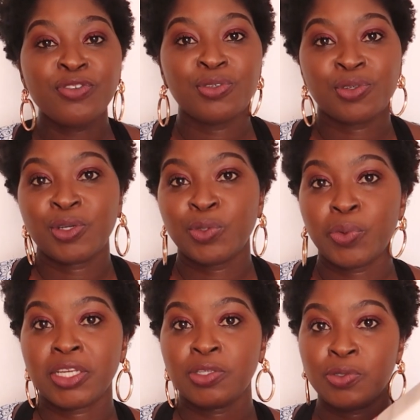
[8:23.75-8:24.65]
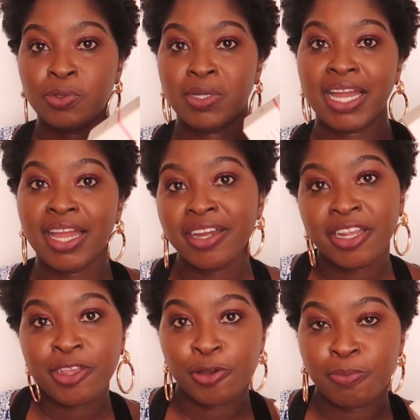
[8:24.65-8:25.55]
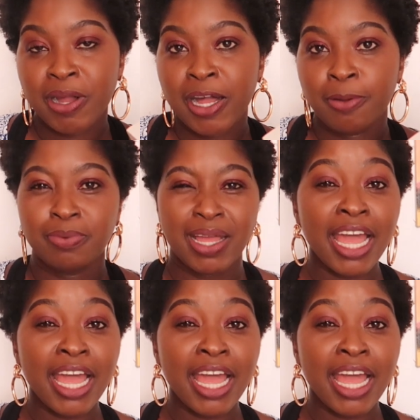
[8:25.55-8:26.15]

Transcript: you do not want to carry your pump